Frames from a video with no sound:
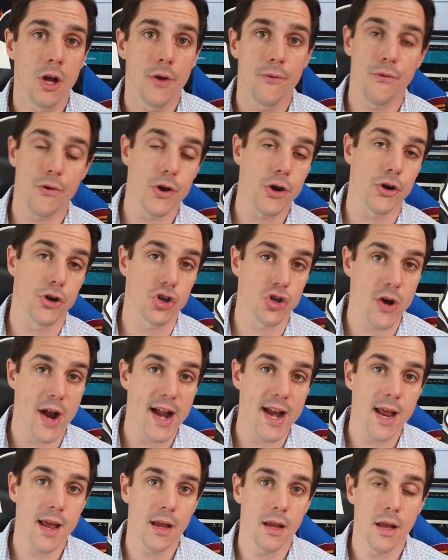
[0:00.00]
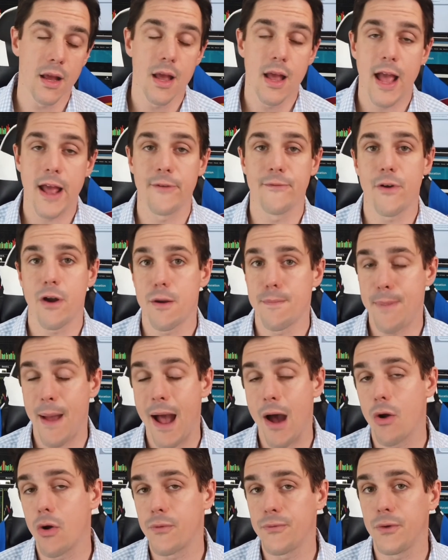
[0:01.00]
for your trading and very
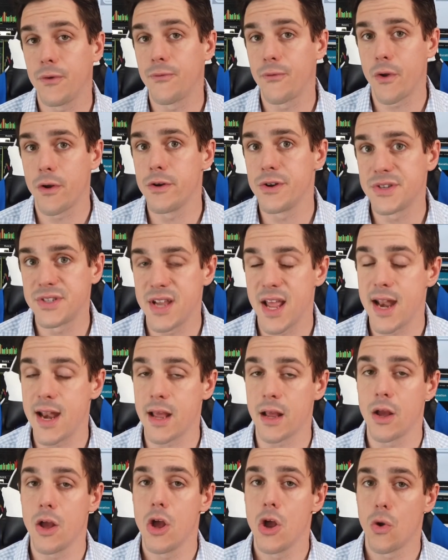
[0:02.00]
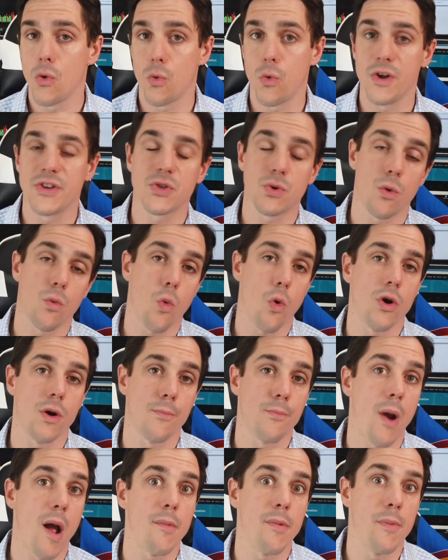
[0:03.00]
powerful for understanding risk, reward,
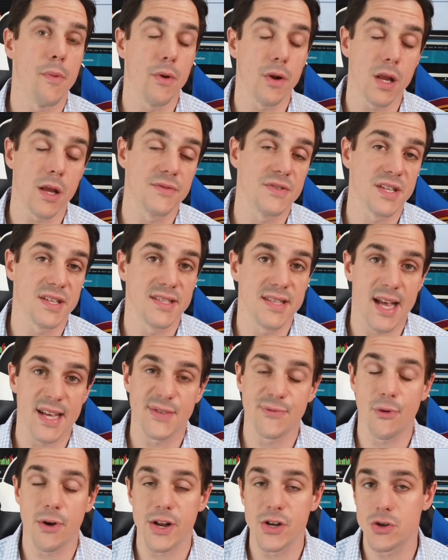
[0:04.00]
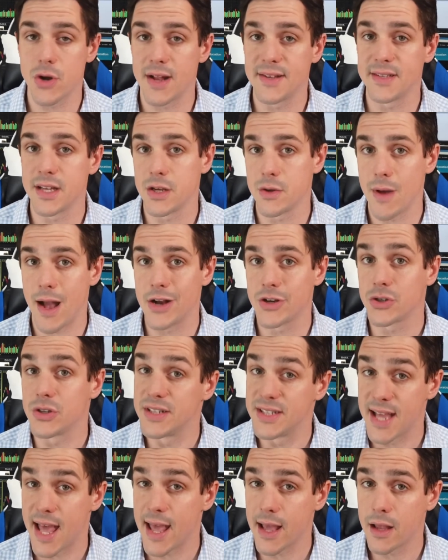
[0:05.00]
and probability of success for any trades that you actually
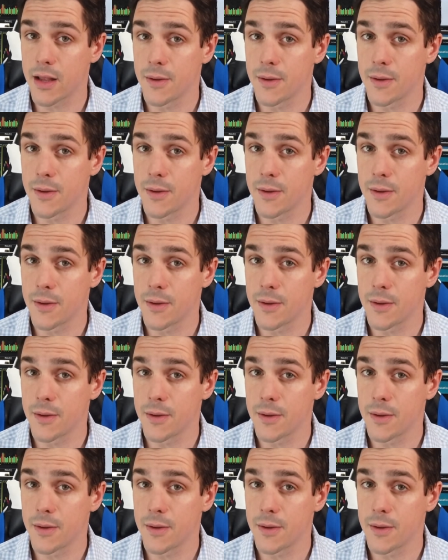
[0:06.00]
take.